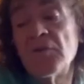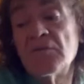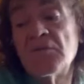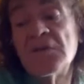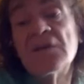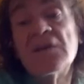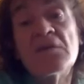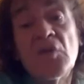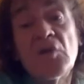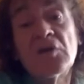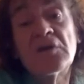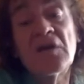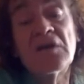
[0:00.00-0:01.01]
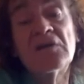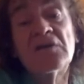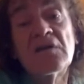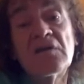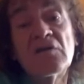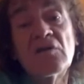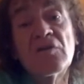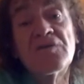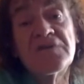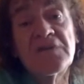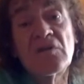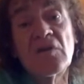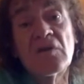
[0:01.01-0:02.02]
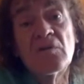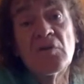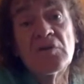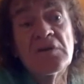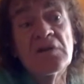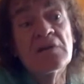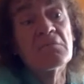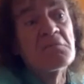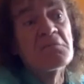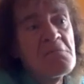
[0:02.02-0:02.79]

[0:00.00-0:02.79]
be immortality in a physical body?